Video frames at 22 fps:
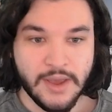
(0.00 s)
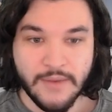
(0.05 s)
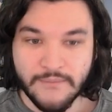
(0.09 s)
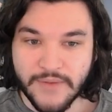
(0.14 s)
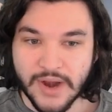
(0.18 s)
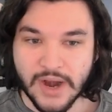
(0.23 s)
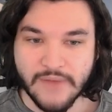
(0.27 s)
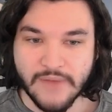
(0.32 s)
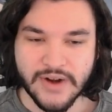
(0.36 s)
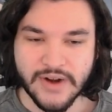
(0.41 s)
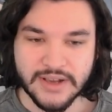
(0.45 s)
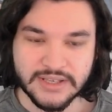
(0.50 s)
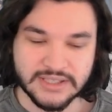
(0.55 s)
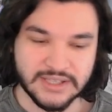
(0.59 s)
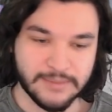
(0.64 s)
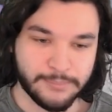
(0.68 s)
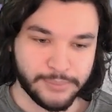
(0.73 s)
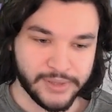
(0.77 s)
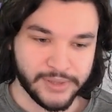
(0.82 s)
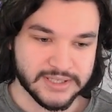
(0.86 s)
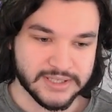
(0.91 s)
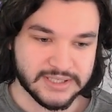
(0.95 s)
Very, very
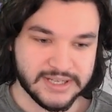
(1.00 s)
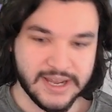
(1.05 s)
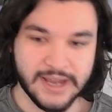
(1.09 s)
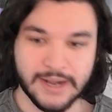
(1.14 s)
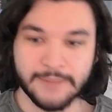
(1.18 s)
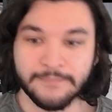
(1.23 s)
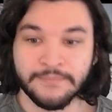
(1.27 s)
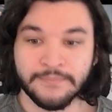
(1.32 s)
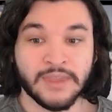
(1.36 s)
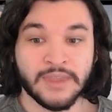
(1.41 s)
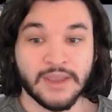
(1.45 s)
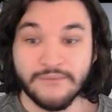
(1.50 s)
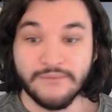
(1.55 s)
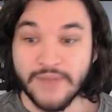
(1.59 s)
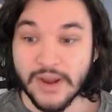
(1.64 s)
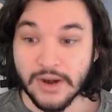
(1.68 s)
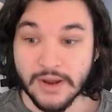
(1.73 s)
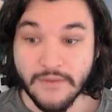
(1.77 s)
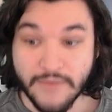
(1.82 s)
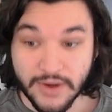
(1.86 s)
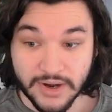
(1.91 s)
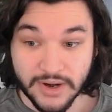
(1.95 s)
simplistic
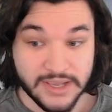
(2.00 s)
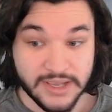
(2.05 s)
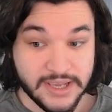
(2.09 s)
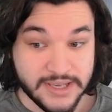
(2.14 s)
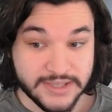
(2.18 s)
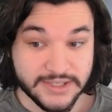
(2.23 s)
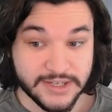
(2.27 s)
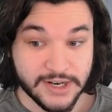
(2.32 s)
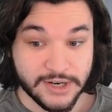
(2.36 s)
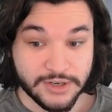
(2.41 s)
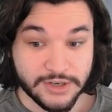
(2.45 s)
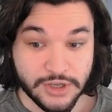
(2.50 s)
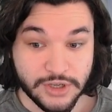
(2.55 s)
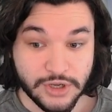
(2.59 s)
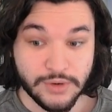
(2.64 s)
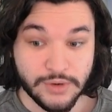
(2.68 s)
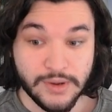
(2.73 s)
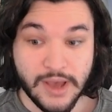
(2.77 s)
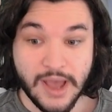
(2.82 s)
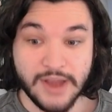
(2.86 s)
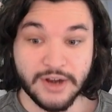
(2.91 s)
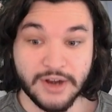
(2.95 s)
very, very easy to
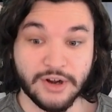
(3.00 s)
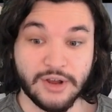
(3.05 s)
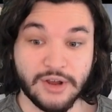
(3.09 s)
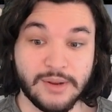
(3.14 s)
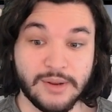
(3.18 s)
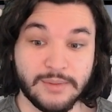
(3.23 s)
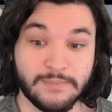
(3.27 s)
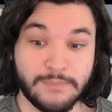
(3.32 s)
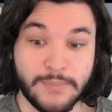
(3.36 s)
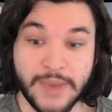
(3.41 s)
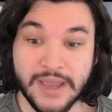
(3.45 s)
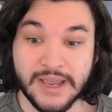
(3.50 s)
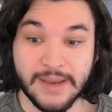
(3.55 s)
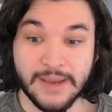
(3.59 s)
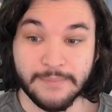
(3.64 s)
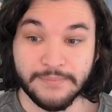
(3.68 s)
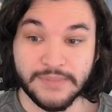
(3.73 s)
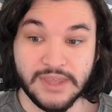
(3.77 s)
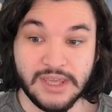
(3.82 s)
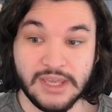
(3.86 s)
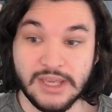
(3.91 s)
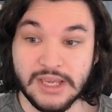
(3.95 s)
do. And you're going to pick
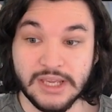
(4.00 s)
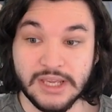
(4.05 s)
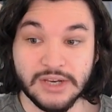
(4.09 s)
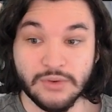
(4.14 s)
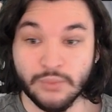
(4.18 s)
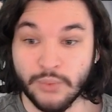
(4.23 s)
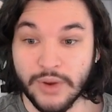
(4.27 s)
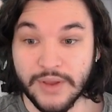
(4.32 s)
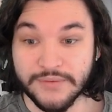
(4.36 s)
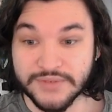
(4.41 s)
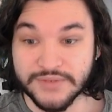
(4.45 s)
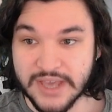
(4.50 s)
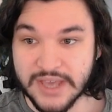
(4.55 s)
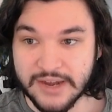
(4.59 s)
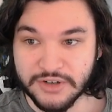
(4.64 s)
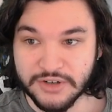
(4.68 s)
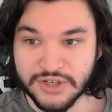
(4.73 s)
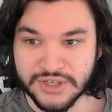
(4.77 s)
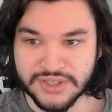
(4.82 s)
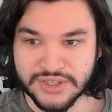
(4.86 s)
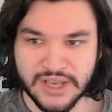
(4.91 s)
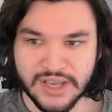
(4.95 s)
up the Rift's
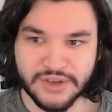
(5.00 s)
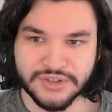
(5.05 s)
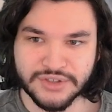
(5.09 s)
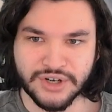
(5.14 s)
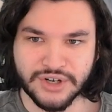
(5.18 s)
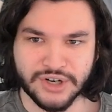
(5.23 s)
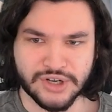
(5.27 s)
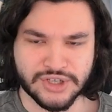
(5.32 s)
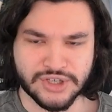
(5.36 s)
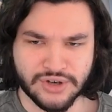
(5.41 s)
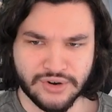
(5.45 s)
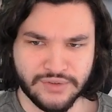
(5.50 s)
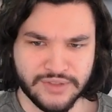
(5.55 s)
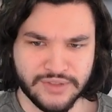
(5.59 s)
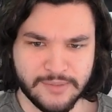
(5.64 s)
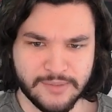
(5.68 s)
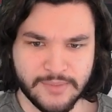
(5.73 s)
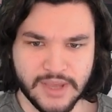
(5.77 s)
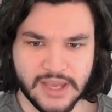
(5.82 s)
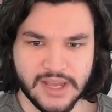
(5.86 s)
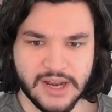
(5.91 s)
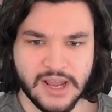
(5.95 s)
energy cells and you're going to turn
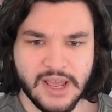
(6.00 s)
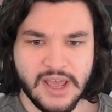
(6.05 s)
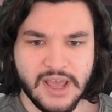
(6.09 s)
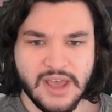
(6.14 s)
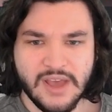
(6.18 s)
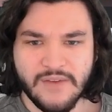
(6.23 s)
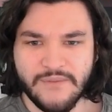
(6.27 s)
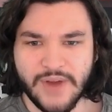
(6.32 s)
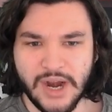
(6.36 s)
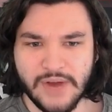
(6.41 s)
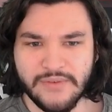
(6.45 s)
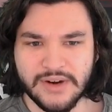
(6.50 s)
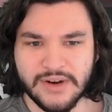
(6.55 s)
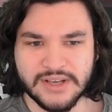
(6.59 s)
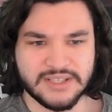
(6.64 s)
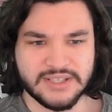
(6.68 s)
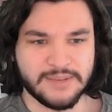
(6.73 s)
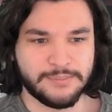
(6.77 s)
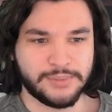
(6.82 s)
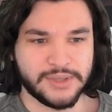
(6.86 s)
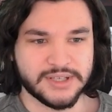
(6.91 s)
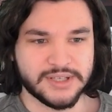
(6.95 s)
them in. Very, very
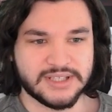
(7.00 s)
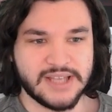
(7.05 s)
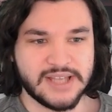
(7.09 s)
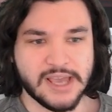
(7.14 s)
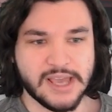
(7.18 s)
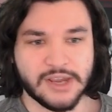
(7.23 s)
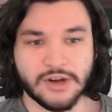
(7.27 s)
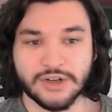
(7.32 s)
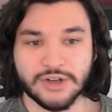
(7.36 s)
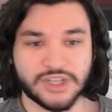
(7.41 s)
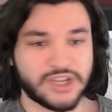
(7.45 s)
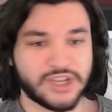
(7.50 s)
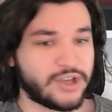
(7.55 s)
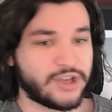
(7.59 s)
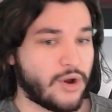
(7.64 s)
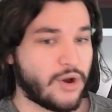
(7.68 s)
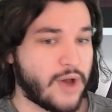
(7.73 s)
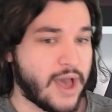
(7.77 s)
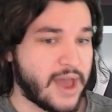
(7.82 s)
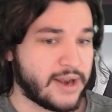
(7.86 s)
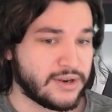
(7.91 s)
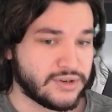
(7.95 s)
simplistic. You're just going to
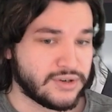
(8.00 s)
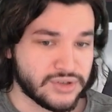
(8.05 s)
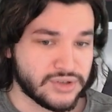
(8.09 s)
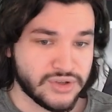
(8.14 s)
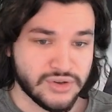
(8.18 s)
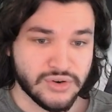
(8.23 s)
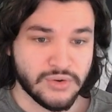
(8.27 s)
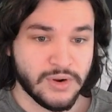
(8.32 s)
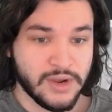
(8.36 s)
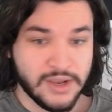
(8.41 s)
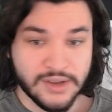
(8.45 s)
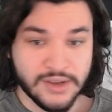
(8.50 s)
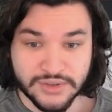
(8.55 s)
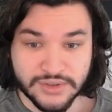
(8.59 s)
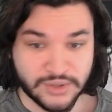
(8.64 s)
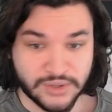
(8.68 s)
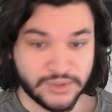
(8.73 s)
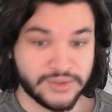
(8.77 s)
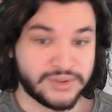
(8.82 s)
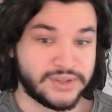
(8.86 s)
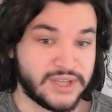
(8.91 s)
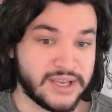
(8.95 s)
go ahead and do
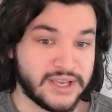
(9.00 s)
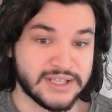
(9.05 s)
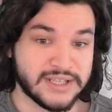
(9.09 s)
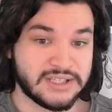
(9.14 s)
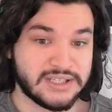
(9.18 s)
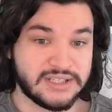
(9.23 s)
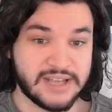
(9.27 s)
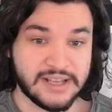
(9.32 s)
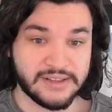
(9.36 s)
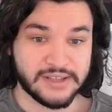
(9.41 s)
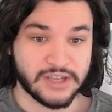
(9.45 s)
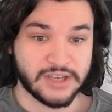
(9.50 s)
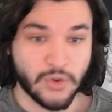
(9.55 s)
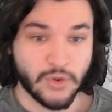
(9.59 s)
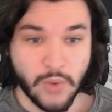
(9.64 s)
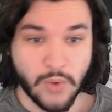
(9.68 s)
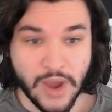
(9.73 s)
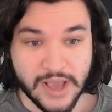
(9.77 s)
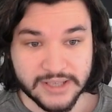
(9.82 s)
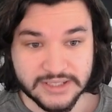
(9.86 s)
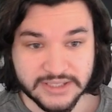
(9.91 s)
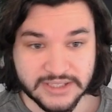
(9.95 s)
certain things, daily
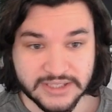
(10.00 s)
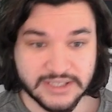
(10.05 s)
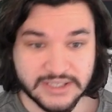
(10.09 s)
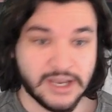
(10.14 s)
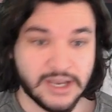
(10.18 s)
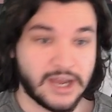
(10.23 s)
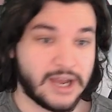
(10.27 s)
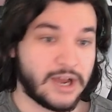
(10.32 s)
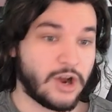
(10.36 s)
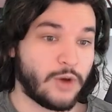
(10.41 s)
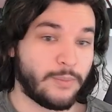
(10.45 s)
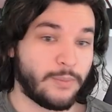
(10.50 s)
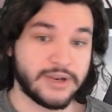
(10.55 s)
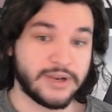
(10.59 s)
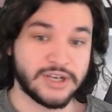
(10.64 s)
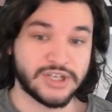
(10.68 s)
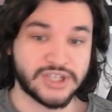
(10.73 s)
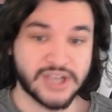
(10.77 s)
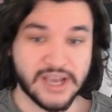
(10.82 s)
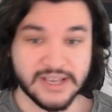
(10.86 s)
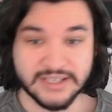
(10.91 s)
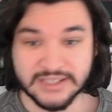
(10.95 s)
quests, uh,
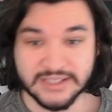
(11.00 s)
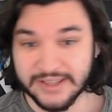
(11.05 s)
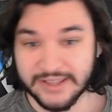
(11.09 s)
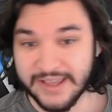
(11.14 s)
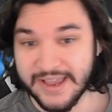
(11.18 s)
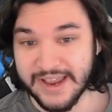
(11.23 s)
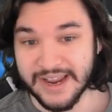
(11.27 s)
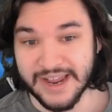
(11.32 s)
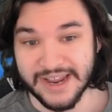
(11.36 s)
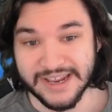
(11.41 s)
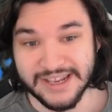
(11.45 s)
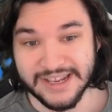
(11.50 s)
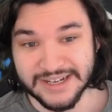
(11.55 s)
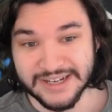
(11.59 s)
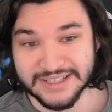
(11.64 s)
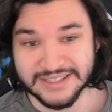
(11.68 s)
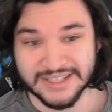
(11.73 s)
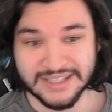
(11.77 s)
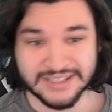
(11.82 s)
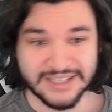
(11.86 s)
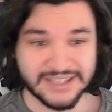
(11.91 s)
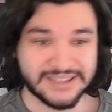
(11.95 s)
opening chests, slaying
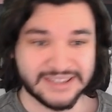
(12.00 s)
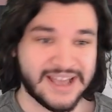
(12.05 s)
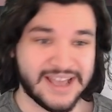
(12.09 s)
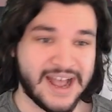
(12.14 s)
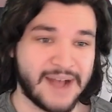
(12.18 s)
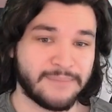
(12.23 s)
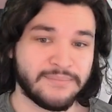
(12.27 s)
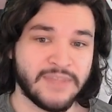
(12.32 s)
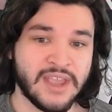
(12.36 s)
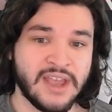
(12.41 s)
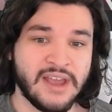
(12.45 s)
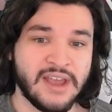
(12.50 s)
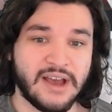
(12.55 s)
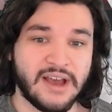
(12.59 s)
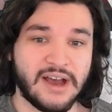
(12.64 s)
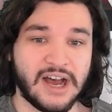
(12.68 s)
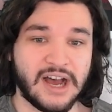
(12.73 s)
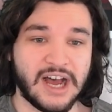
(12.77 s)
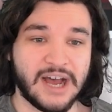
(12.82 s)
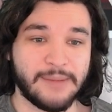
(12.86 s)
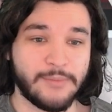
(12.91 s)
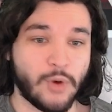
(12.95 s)
hyenas, things like that,
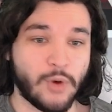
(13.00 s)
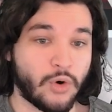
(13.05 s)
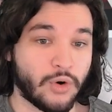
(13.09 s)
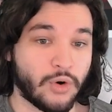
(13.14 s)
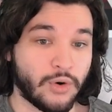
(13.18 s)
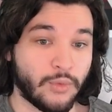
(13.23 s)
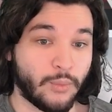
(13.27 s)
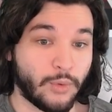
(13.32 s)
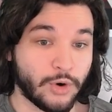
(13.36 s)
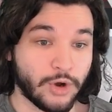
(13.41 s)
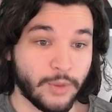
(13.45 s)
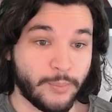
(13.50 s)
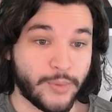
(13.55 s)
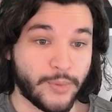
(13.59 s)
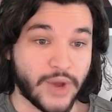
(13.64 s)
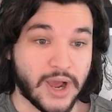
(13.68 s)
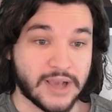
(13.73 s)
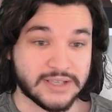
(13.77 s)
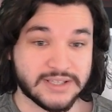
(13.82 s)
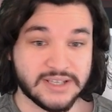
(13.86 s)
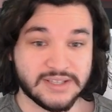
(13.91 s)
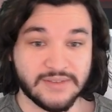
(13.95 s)
um, or world
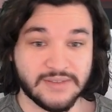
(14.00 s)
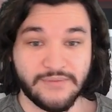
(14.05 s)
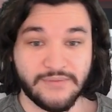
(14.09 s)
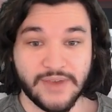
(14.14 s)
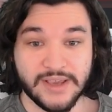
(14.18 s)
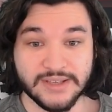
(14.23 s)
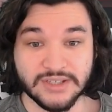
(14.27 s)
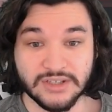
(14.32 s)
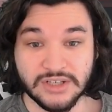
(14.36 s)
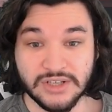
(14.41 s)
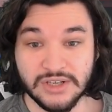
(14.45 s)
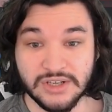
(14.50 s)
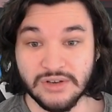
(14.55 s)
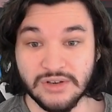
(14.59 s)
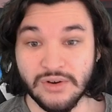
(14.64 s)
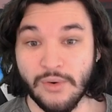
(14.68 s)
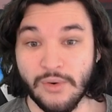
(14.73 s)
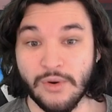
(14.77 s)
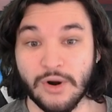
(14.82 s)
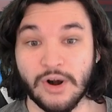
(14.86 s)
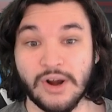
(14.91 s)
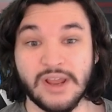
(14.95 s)
bosses in phase
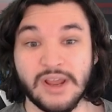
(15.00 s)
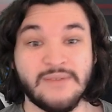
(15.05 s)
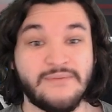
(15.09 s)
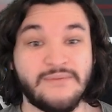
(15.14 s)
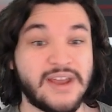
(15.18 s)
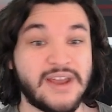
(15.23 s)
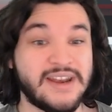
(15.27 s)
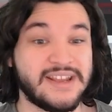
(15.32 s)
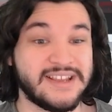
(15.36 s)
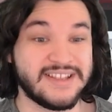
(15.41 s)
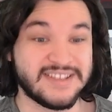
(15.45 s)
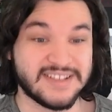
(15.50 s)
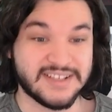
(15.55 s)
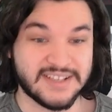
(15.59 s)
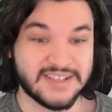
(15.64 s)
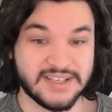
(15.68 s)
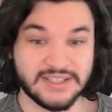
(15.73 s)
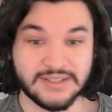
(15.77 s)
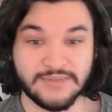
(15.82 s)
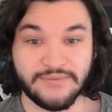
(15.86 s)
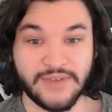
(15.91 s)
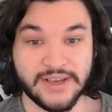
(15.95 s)
two, or event
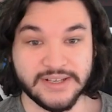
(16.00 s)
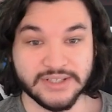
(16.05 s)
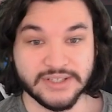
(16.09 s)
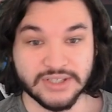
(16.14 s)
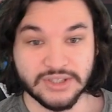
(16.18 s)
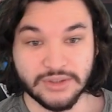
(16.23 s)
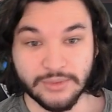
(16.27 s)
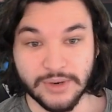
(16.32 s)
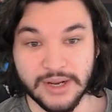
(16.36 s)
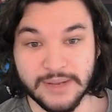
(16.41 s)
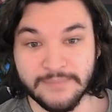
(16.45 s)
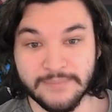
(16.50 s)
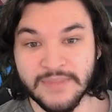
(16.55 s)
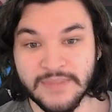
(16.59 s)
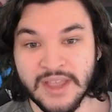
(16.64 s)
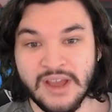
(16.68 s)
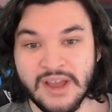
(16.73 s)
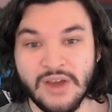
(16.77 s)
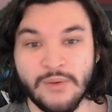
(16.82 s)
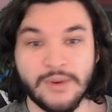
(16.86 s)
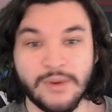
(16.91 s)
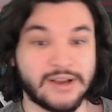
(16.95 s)
instances in phase three. We
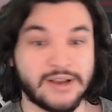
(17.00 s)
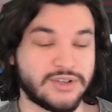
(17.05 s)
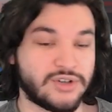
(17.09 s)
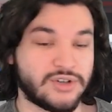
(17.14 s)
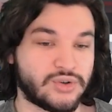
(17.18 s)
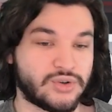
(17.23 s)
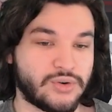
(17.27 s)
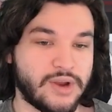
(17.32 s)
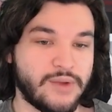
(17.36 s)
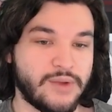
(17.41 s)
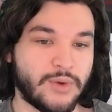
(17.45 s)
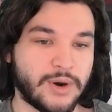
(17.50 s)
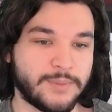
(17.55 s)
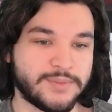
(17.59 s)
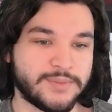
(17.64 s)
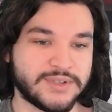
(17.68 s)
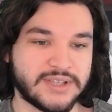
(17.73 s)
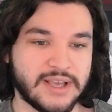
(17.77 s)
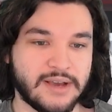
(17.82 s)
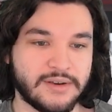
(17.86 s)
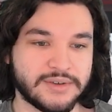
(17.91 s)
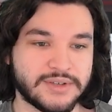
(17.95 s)
can also trade warp
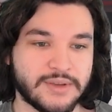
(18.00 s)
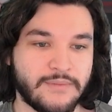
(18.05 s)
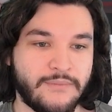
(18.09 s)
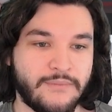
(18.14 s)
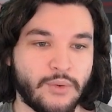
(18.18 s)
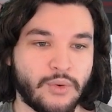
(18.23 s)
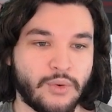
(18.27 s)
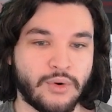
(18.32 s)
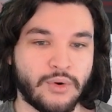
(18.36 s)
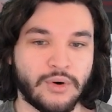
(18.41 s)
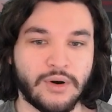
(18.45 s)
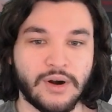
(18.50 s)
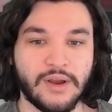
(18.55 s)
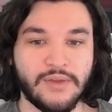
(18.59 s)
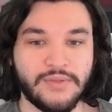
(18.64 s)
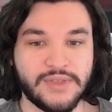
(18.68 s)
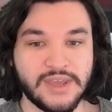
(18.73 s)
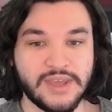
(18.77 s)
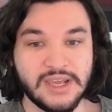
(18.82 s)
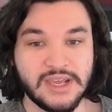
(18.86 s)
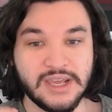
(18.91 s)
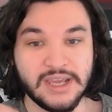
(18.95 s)
cells
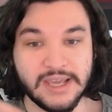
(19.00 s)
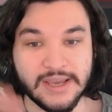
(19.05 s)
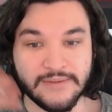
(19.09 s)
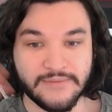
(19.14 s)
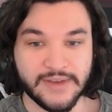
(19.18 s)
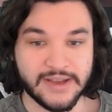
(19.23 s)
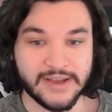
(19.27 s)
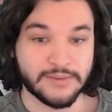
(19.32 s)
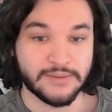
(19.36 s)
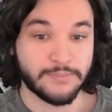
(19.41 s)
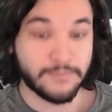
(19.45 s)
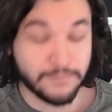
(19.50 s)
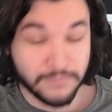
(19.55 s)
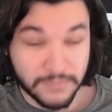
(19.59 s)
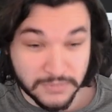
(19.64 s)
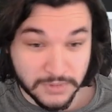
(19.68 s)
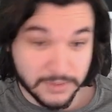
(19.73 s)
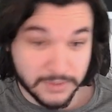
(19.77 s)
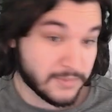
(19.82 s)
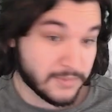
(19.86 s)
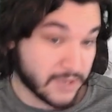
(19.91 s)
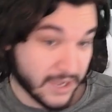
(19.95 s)
for the event
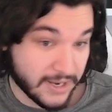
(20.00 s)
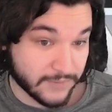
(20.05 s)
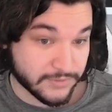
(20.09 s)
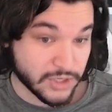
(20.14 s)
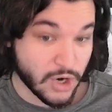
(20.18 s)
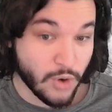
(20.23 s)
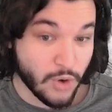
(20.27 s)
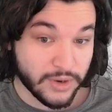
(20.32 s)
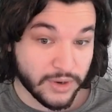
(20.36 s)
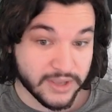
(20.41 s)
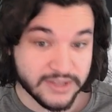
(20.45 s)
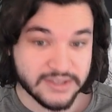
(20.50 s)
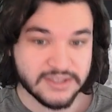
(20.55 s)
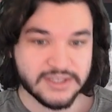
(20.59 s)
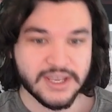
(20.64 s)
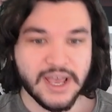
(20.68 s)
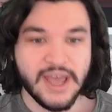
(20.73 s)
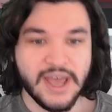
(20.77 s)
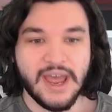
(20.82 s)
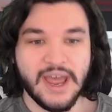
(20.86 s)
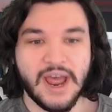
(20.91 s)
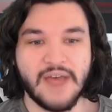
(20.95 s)
kind of tokens.